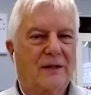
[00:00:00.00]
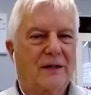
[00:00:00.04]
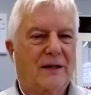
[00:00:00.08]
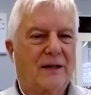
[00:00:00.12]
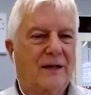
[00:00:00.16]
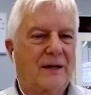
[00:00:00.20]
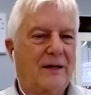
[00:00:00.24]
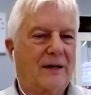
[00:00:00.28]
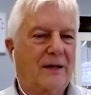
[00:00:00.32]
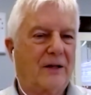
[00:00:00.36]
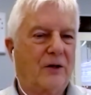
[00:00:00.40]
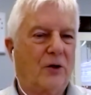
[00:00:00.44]

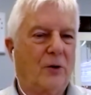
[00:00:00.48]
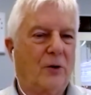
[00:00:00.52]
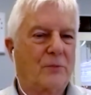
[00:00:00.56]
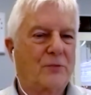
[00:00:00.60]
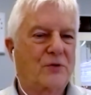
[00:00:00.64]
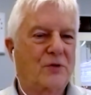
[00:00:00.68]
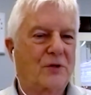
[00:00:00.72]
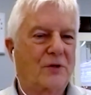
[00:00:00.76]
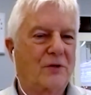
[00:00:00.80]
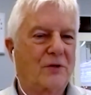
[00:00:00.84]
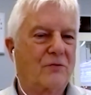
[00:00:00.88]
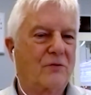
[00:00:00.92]
an
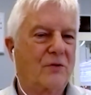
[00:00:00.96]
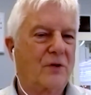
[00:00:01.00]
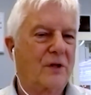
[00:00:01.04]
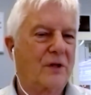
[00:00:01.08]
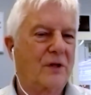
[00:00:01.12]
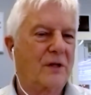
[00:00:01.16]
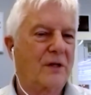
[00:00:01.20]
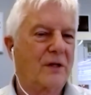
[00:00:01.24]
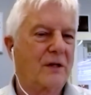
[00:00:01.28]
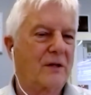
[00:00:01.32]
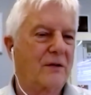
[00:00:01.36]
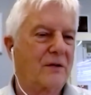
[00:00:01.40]
option
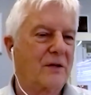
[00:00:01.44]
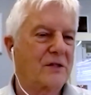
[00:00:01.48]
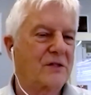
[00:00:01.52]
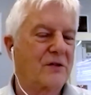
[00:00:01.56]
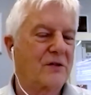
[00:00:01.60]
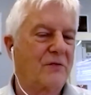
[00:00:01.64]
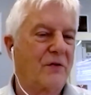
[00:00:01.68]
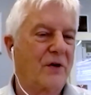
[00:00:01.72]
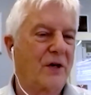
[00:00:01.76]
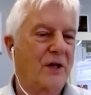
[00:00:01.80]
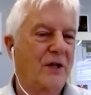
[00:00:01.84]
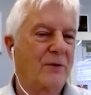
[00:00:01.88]
really that's
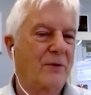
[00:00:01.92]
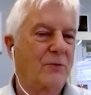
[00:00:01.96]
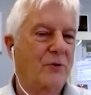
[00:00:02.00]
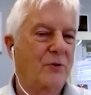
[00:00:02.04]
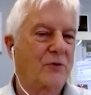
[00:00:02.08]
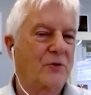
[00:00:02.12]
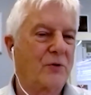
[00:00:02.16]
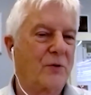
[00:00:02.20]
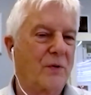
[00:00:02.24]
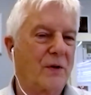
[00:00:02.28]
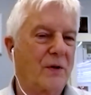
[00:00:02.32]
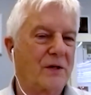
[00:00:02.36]
available
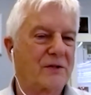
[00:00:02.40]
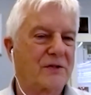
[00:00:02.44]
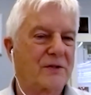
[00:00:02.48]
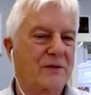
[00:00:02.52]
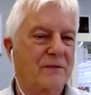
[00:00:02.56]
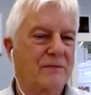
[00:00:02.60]
to us.